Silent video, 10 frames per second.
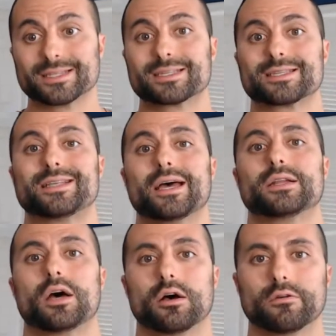
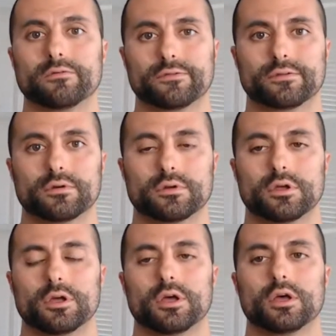instead of,
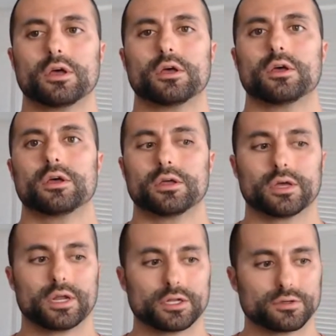
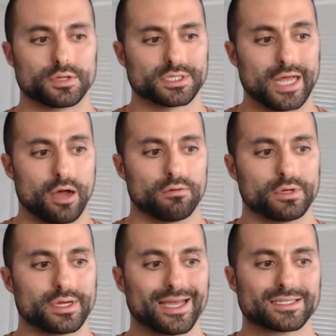and I'll do this now,
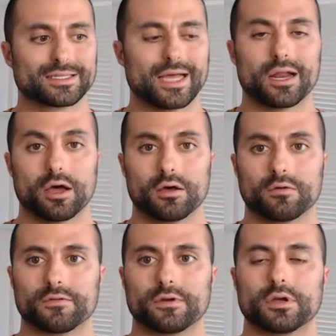instead
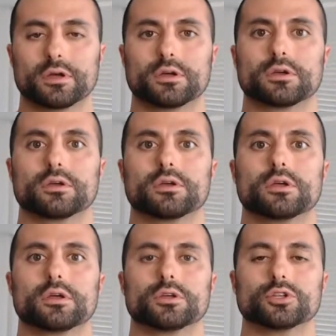of
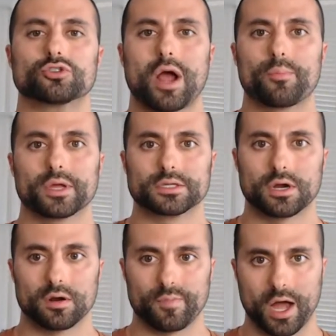dropping into
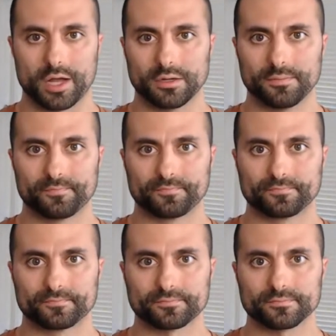our body
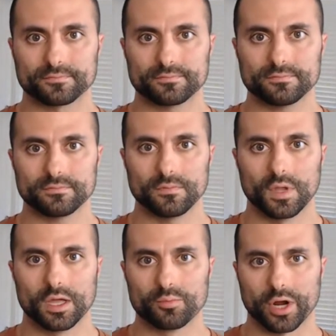
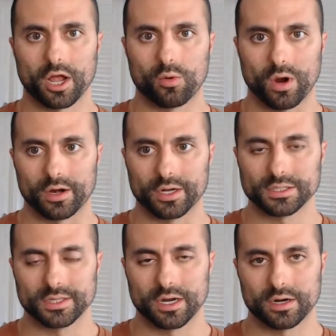and bringing
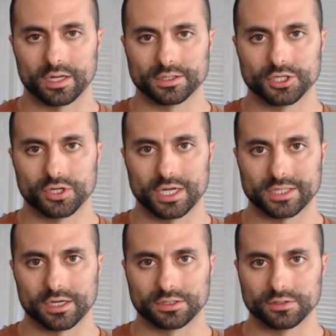awareness there. And I'll teach you
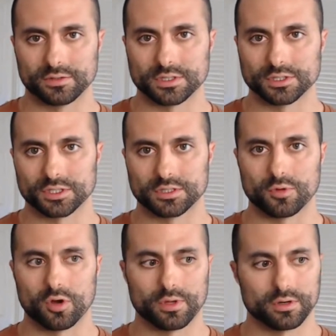guys how to do this in just a
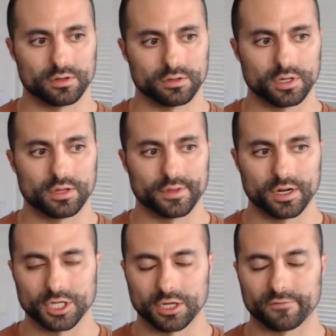moment. And uh, then
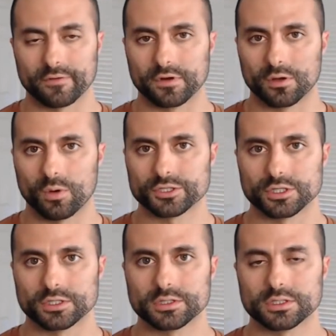I'll check if you have any
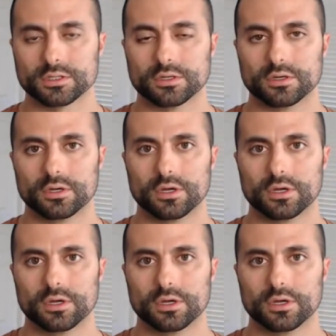questions